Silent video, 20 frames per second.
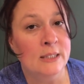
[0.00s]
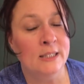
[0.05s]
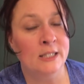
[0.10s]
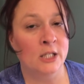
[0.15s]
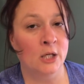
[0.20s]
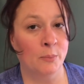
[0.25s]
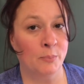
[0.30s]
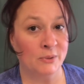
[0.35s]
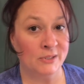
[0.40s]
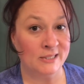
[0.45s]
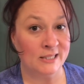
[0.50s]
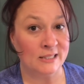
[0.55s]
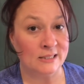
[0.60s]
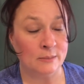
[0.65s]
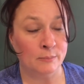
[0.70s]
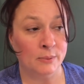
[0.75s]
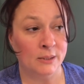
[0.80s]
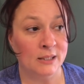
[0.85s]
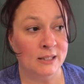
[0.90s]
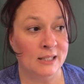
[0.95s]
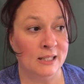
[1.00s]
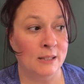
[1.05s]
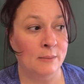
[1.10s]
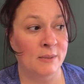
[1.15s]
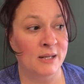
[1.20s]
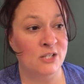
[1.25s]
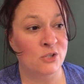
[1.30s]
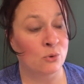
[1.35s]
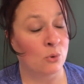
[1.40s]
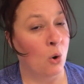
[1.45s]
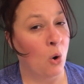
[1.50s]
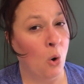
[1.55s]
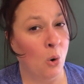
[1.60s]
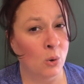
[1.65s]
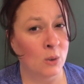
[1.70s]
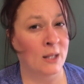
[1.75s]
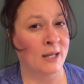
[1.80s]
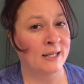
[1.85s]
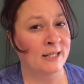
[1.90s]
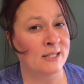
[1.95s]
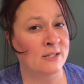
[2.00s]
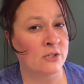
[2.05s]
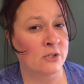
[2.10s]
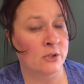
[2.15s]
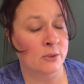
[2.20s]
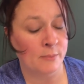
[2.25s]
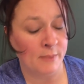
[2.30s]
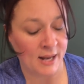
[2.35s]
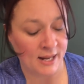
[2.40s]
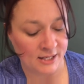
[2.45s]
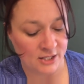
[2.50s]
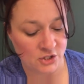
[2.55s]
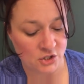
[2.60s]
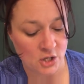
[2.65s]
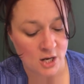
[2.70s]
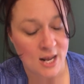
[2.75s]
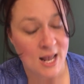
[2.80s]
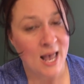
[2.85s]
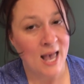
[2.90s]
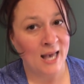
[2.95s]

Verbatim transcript: you know, predictability makes you a whole lot easier to manage.